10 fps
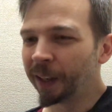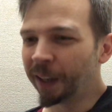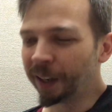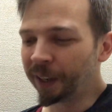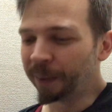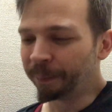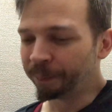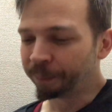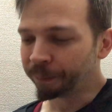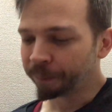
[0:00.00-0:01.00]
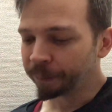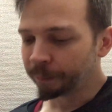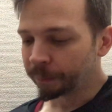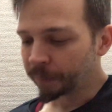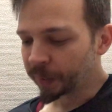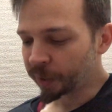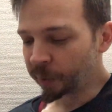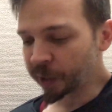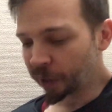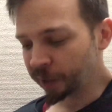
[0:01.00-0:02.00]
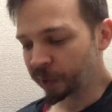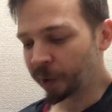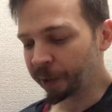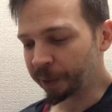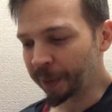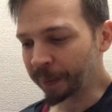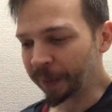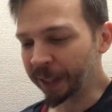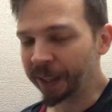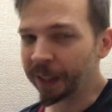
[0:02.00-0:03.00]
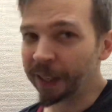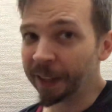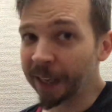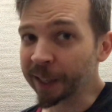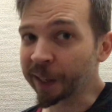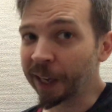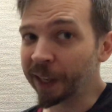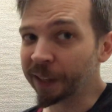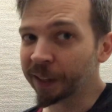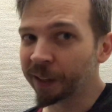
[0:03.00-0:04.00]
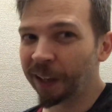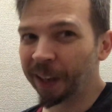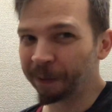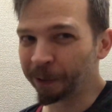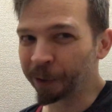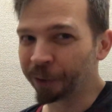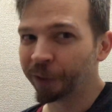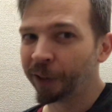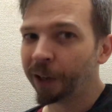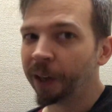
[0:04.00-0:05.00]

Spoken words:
Um, so it's also hard to make money in that case at first.